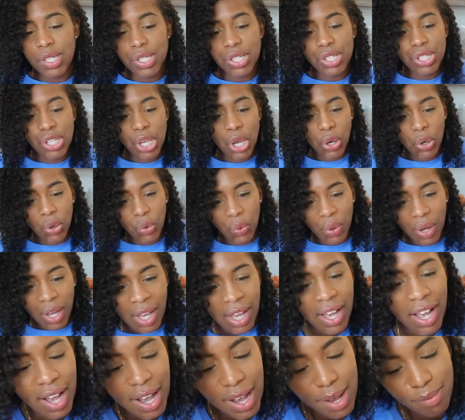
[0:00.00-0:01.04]
So
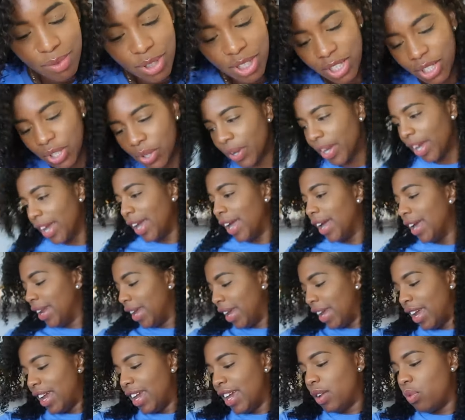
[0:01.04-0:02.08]
I'm gonna go ahead
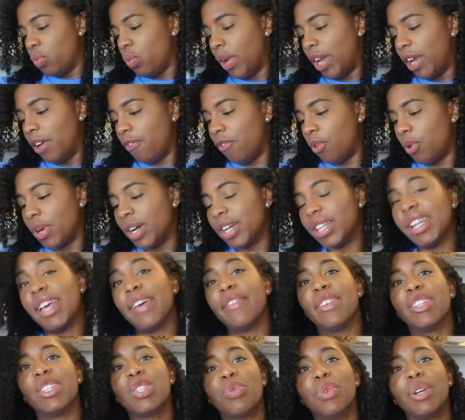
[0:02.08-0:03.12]
and wait for
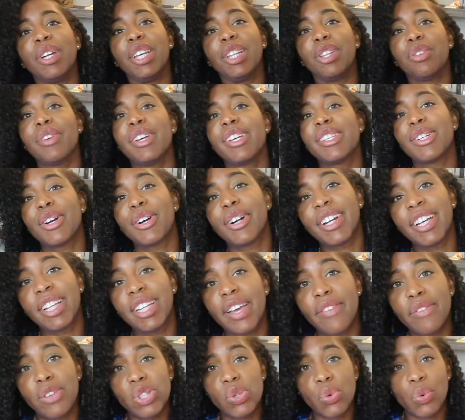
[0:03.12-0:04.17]
11.23. It's already
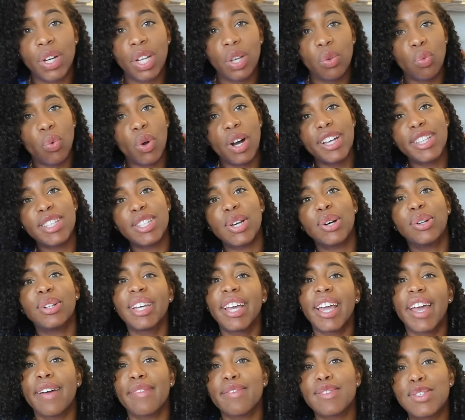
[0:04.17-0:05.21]
11.21, so I only
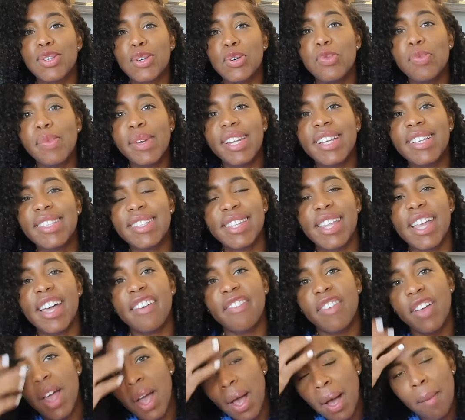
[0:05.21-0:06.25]
have two minutes
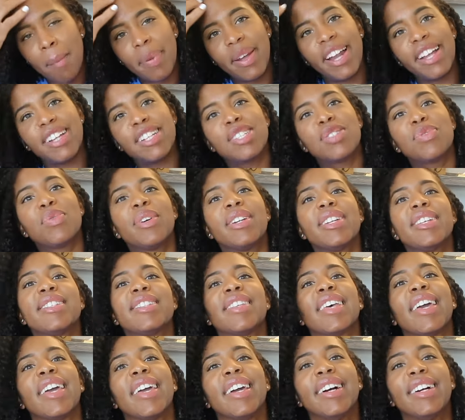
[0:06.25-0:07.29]
left. But I just wanna
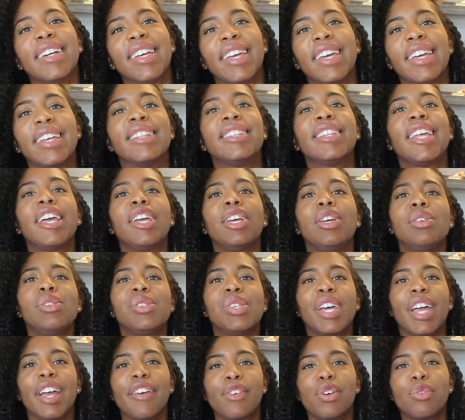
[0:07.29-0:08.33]
say again, thank you
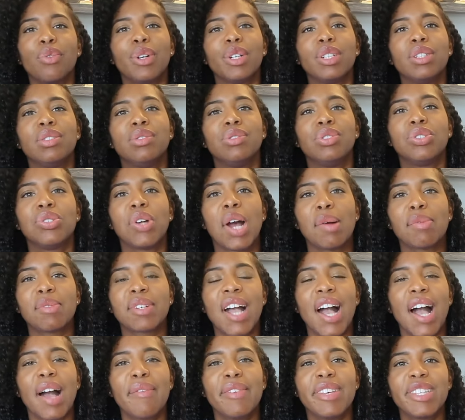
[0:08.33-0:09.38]
to everyone who's dropped
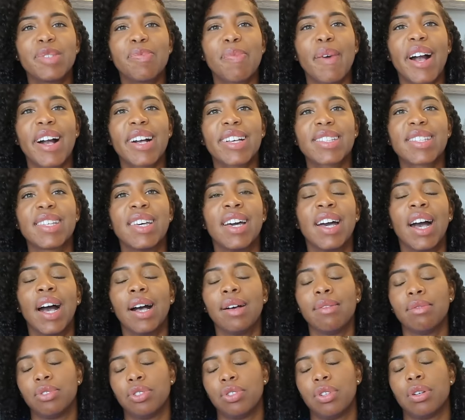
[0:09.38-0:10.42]
comments box.
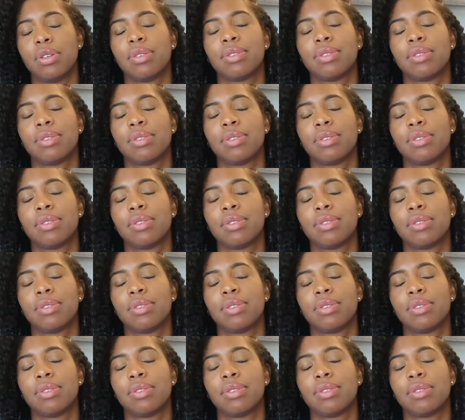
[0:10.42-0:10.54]
Um,